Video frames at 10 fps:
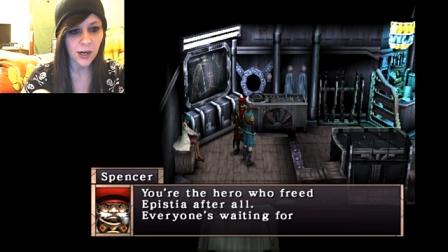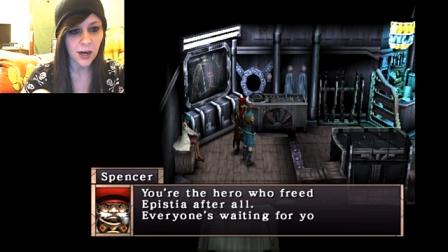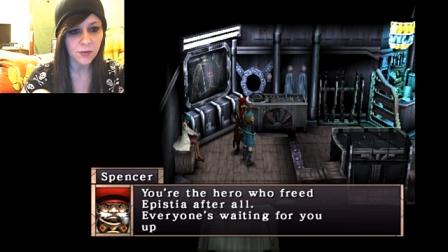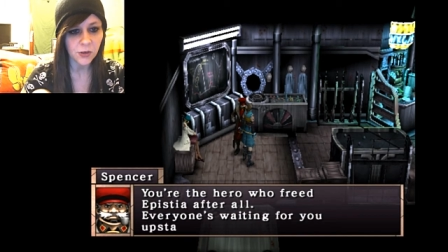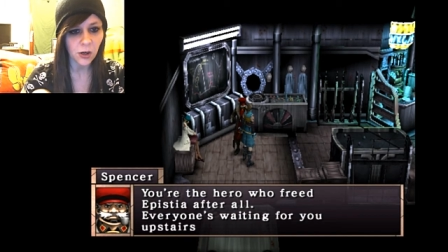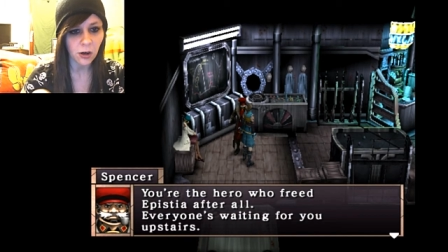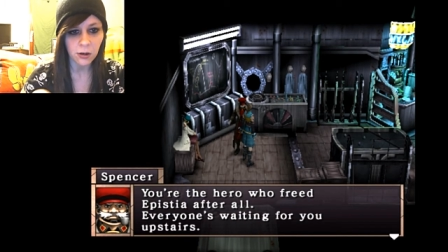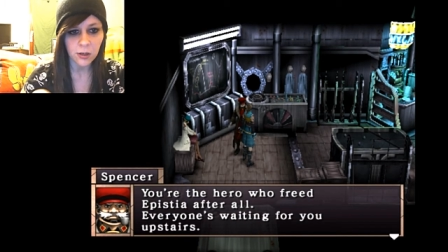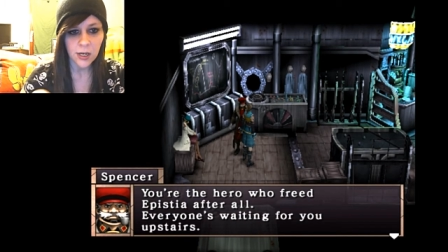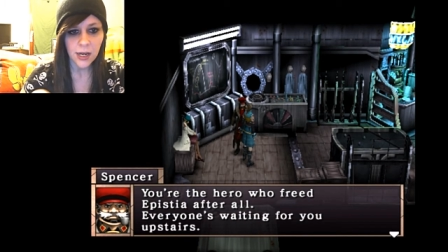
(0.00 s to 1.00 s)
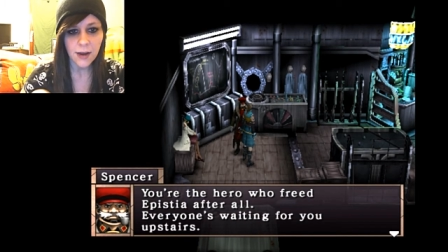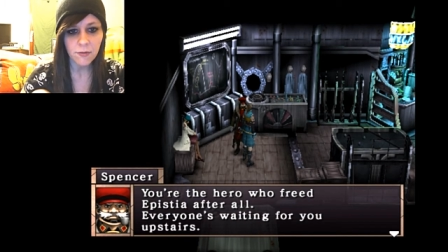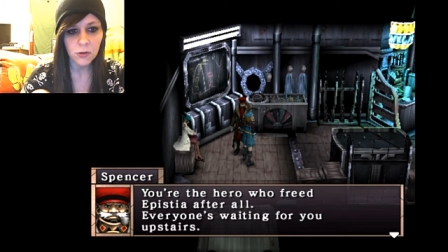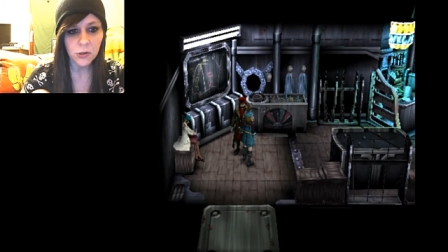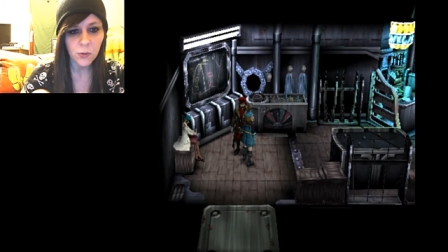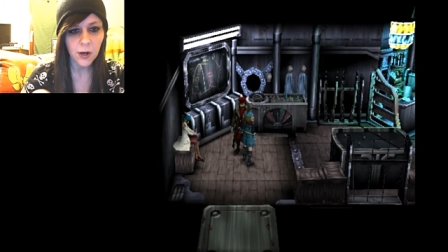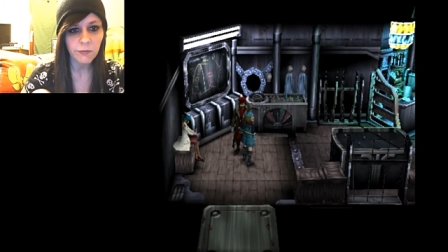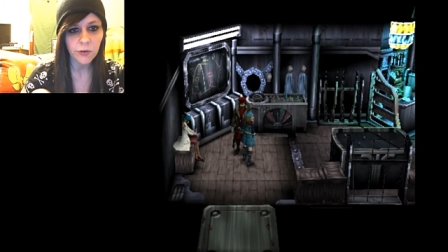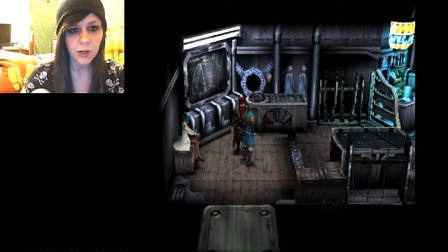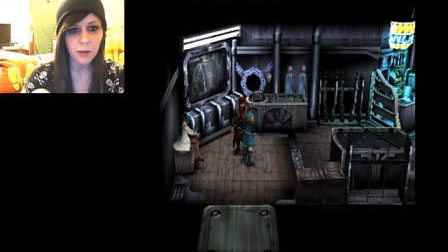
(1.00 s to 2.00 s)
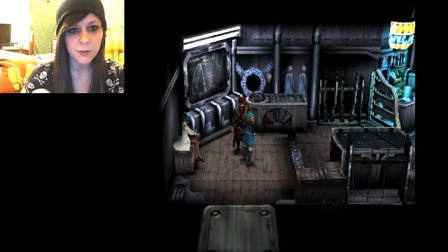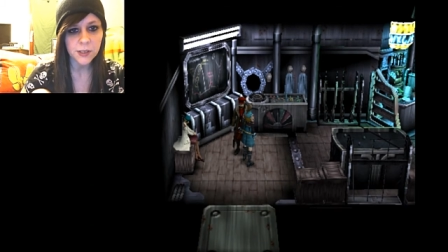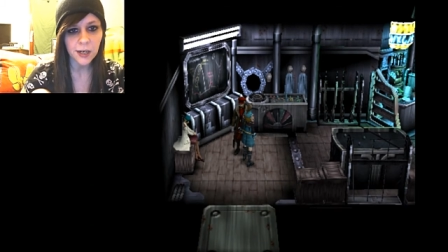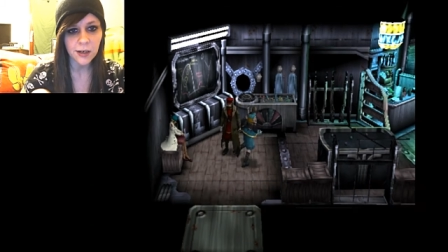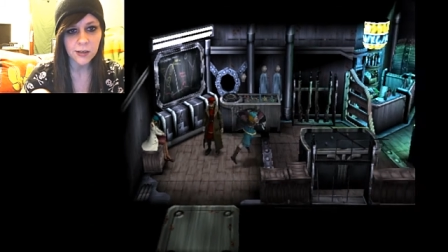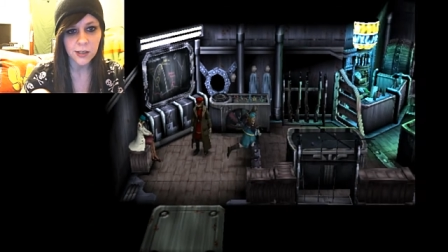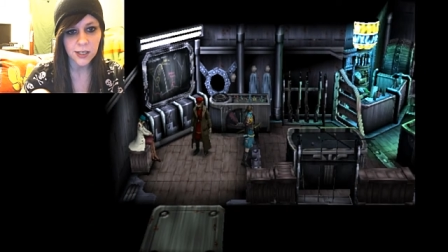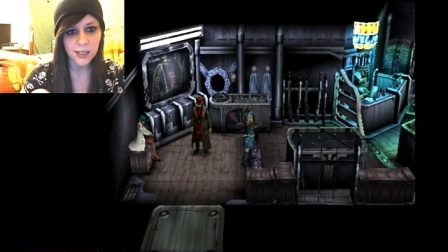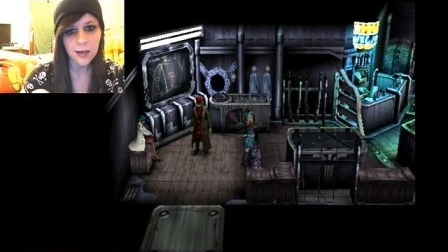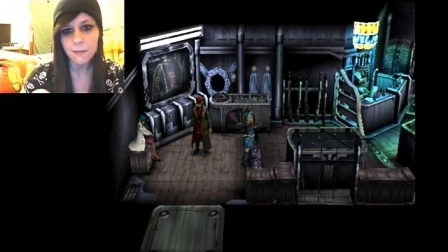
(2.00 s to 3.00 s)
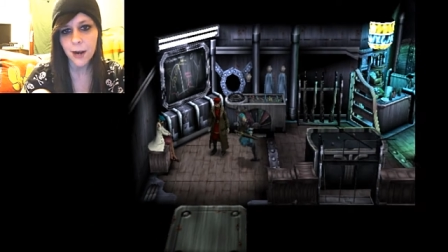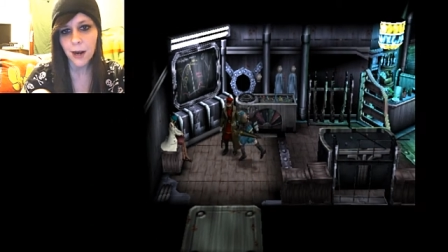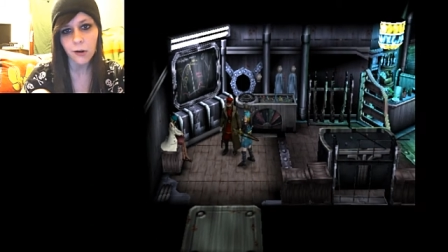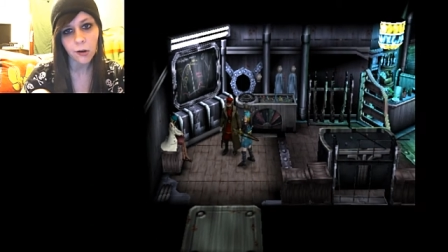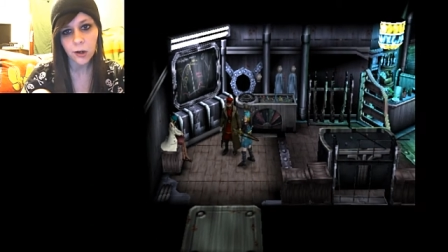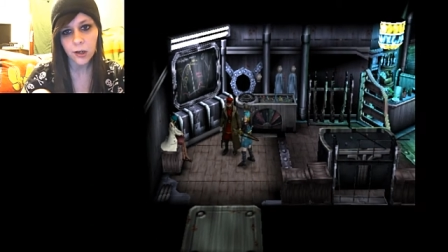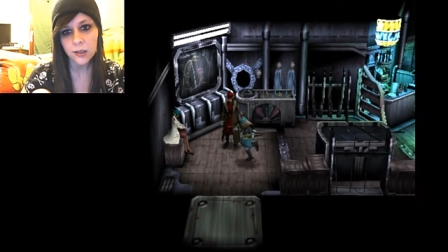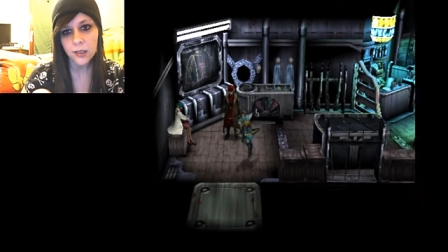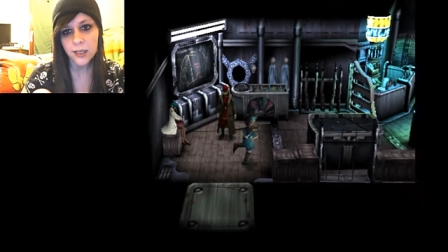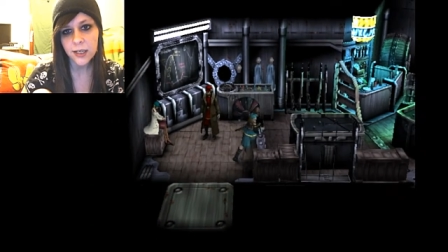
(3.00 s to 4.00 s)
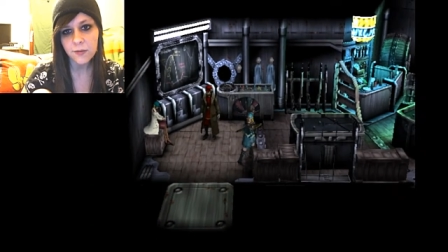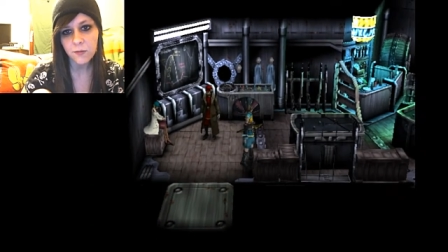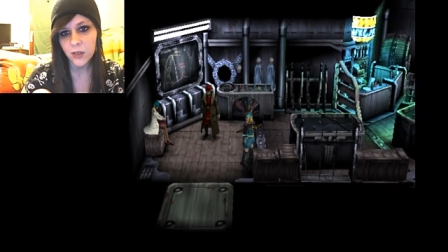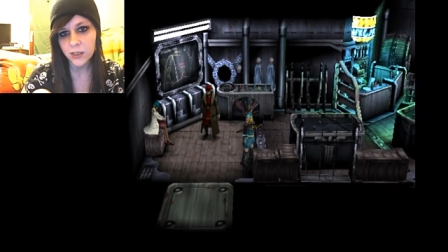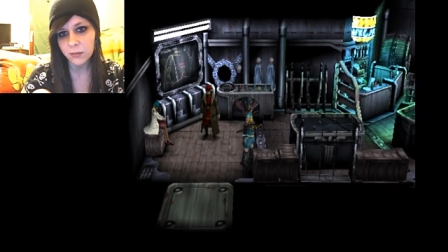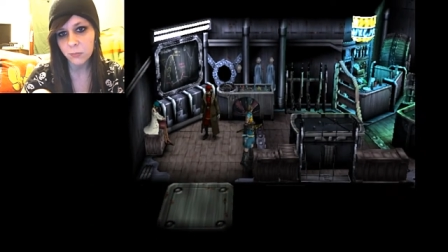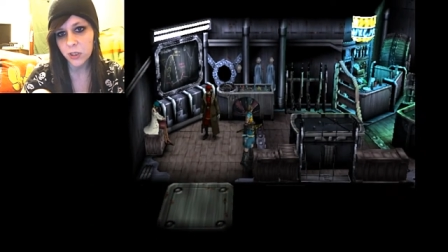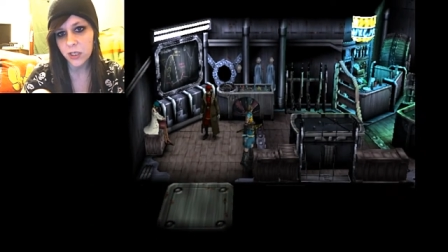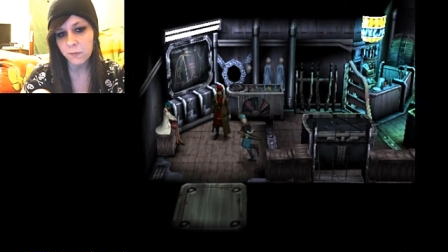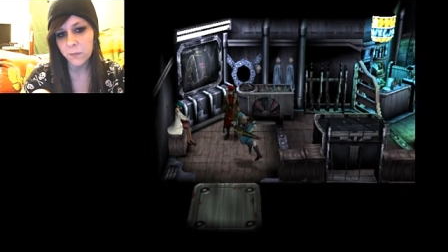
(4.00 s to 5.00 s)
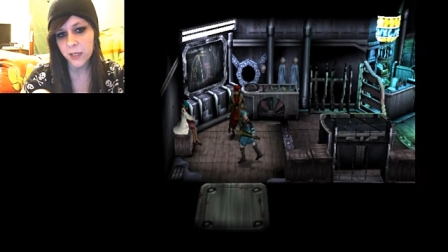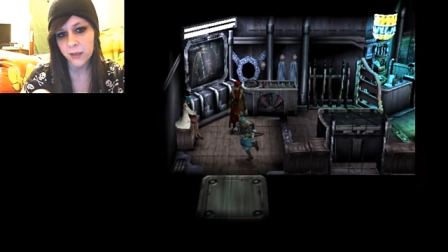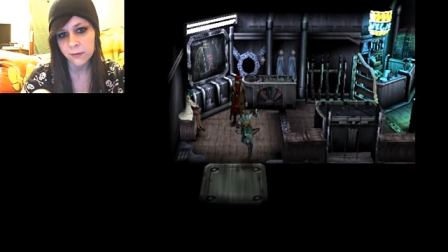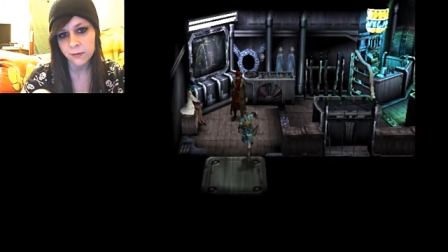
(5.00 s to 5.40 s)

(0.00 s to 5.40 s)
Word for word: after all. Everyone's waiting for you upstairs. It didn't matter. He didn't fucking believe me.